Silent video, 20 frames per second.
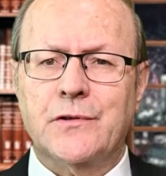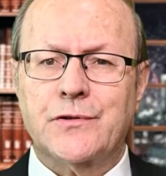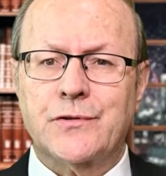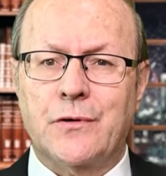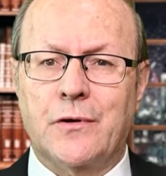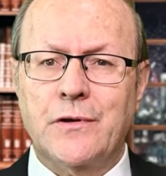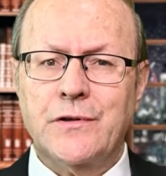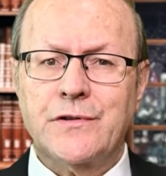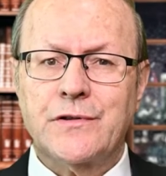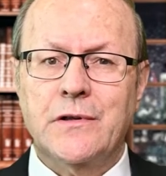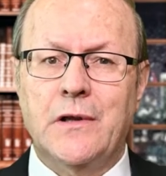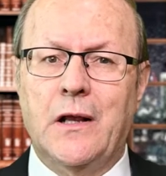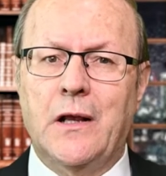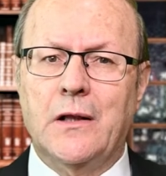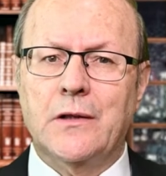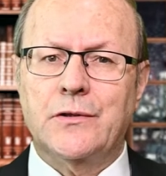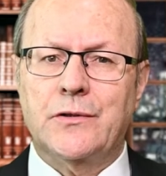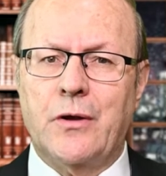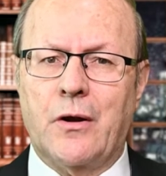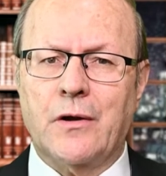Source:
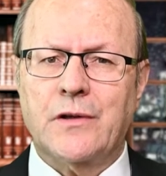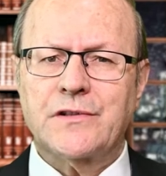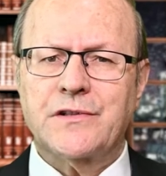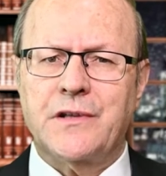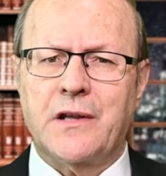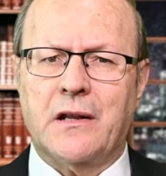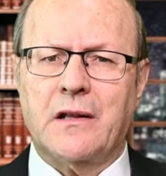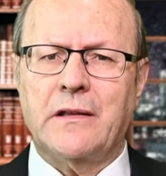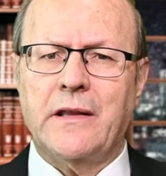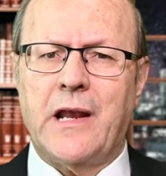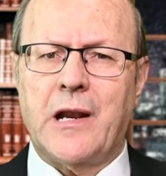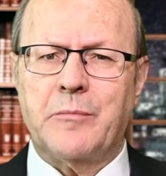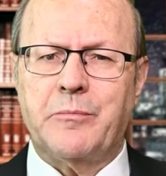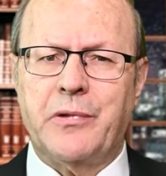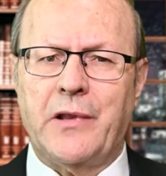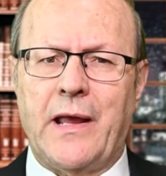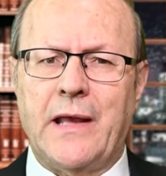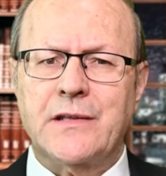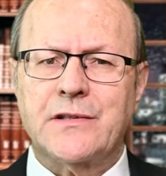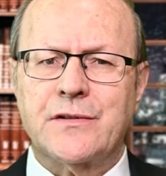Turks declare
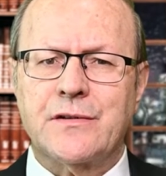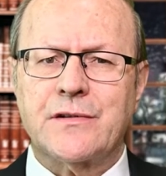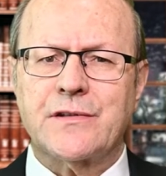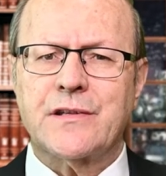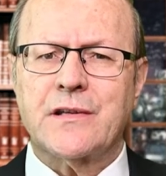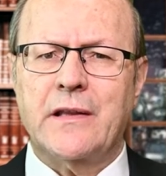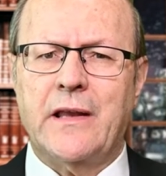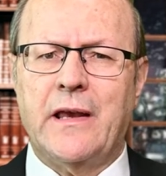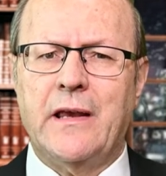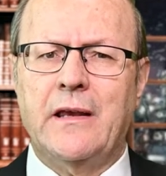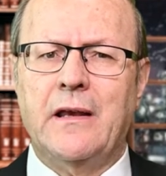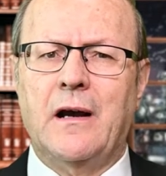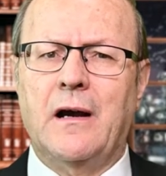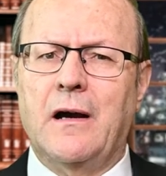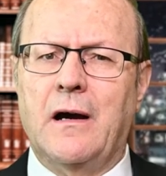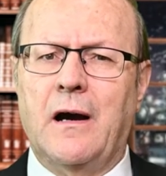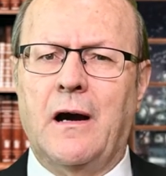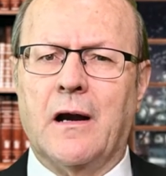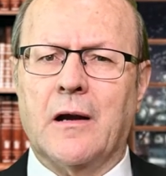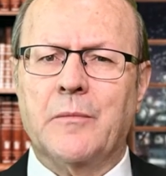plans to slay
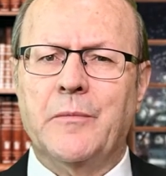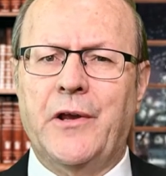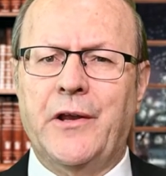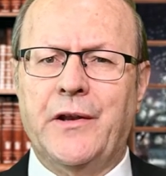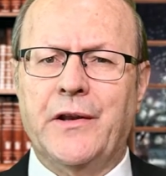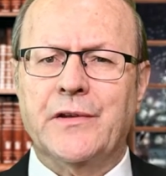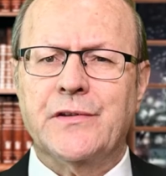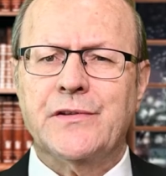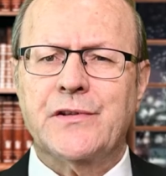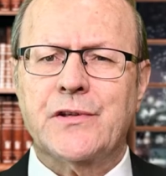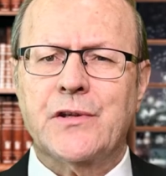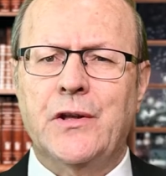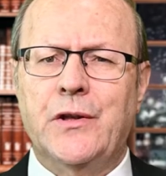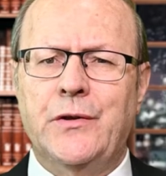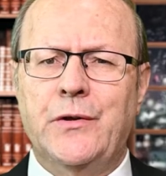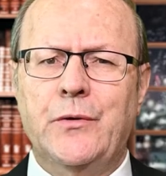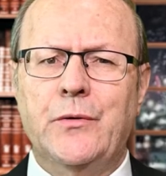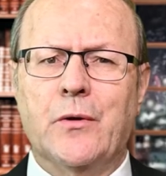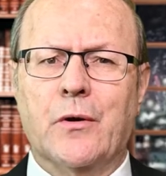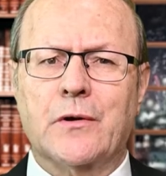Armenians,
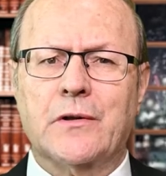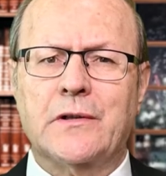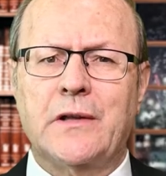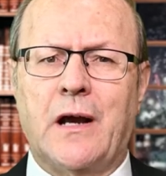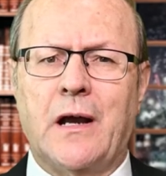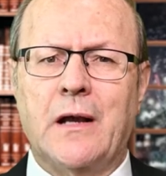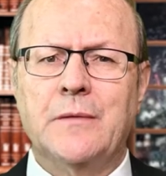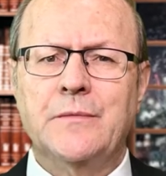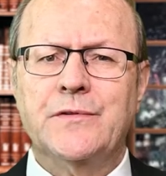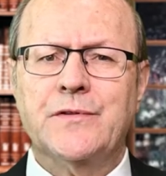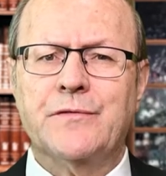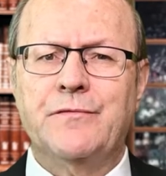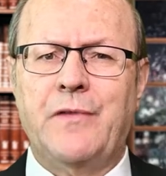New York Times,